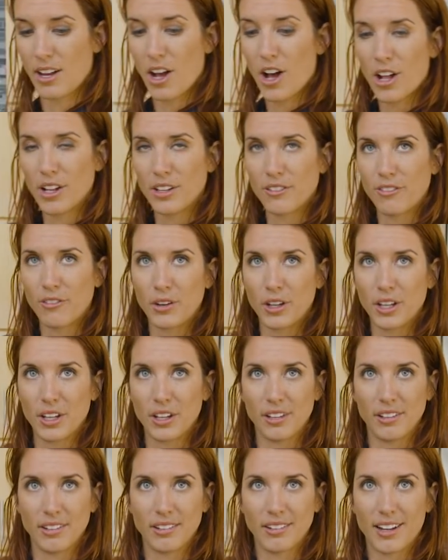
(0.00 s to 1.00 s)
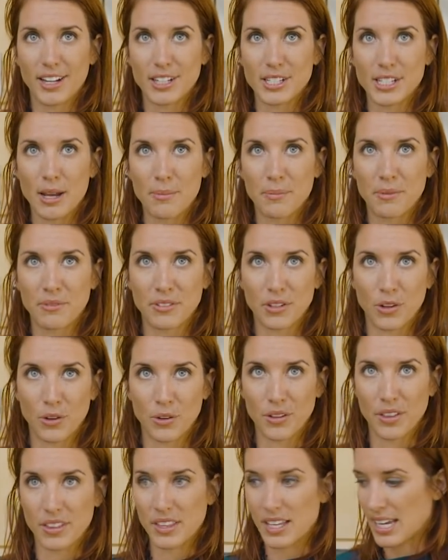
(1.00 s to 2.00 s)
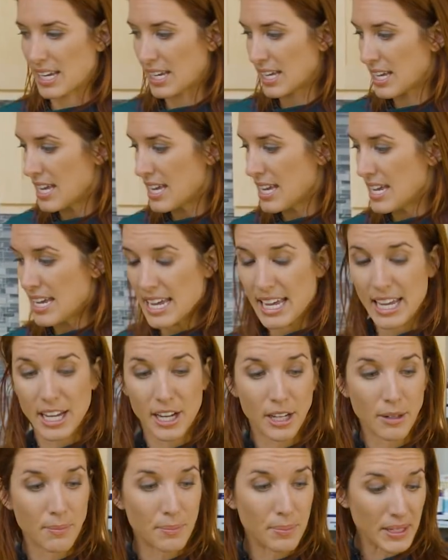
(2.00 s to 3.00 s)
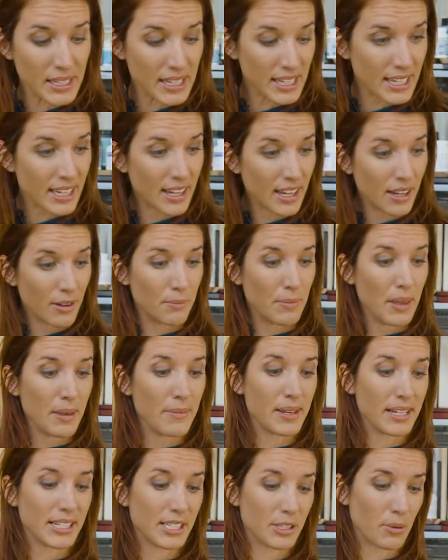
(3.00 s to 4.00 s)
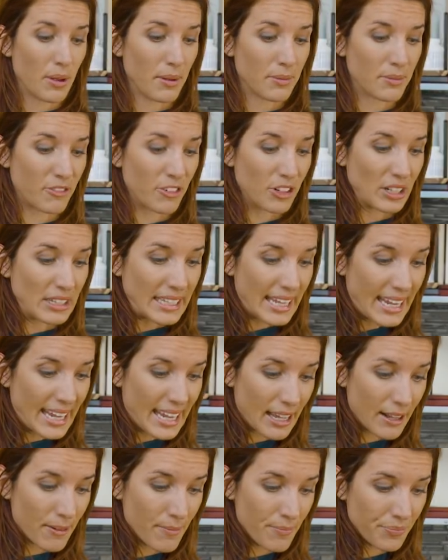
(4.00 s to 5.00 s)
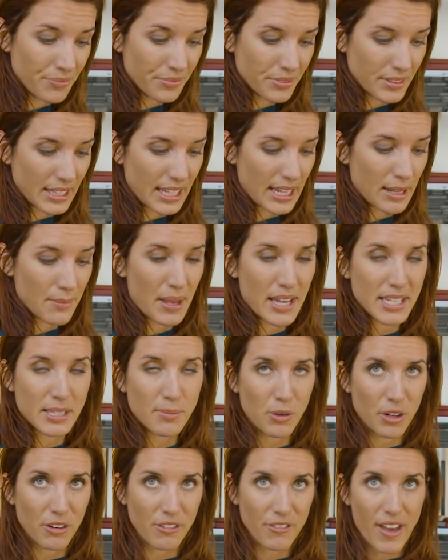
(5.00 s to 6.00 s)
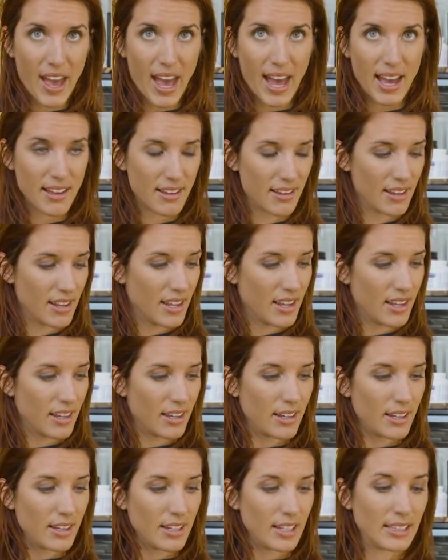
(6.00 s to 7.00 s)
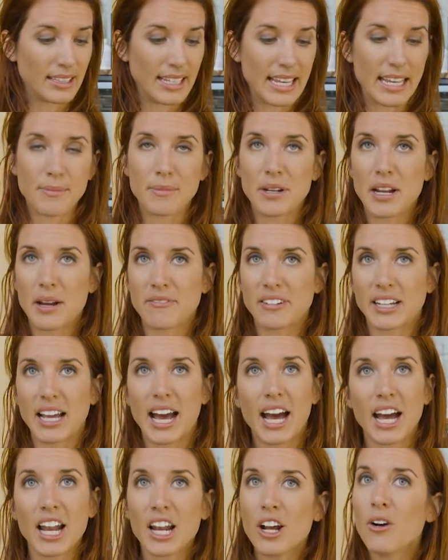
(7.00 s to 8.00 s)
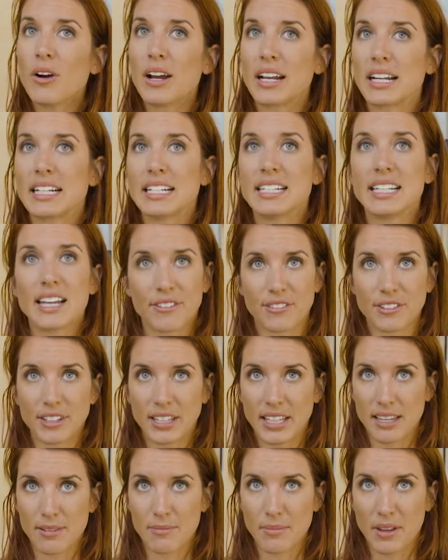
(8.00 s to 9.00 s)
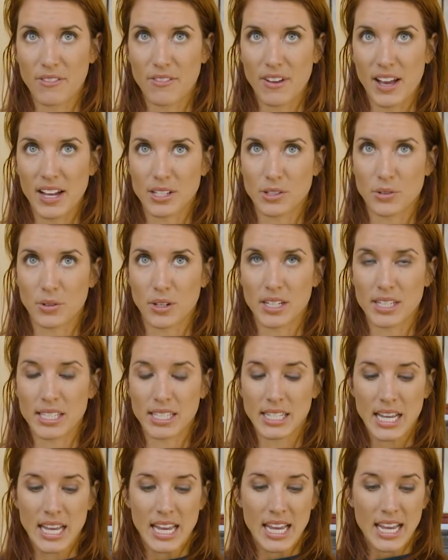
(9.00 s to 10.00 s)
olive oil on top of the whole thing. It could be maybe I swapped for lamb. Lamb has more fat. Lamb and avocado, and I definitely hit my fat source.